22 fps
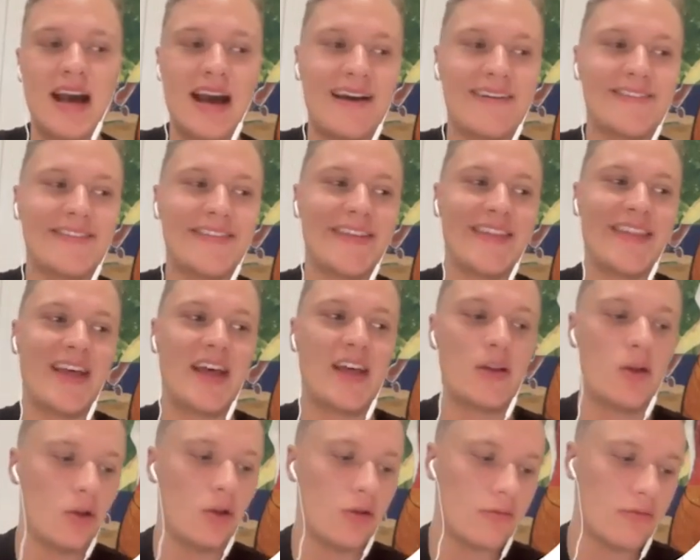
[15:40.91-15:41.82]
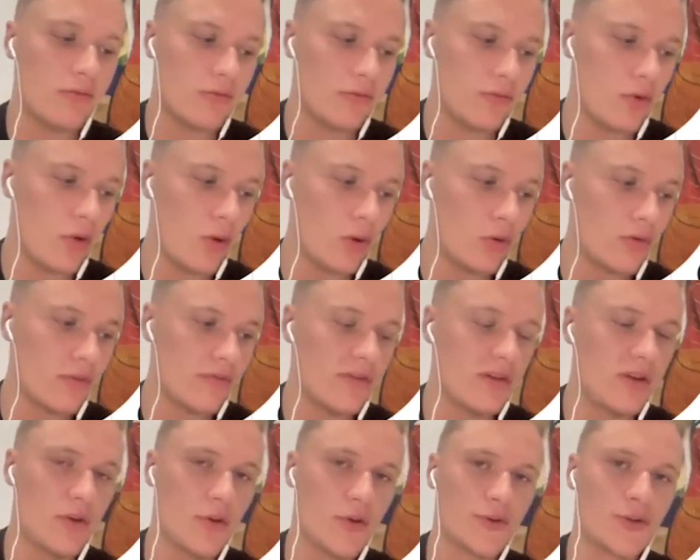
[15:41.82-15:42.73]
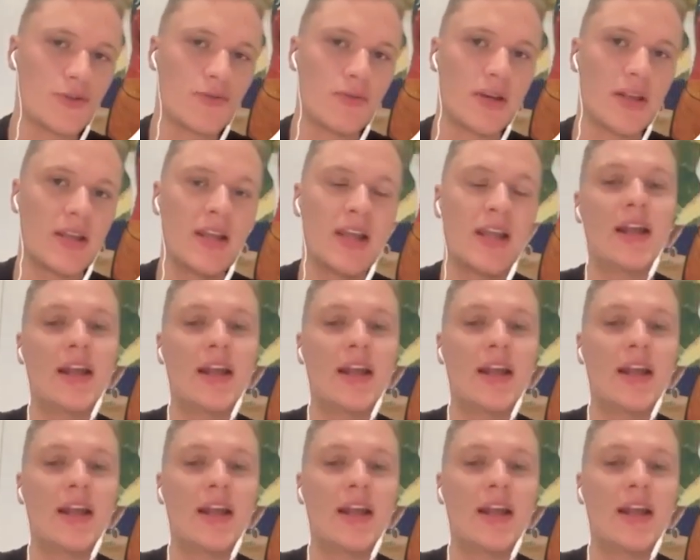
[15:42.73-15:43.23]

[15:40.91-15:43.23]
after that, all of the nurturing,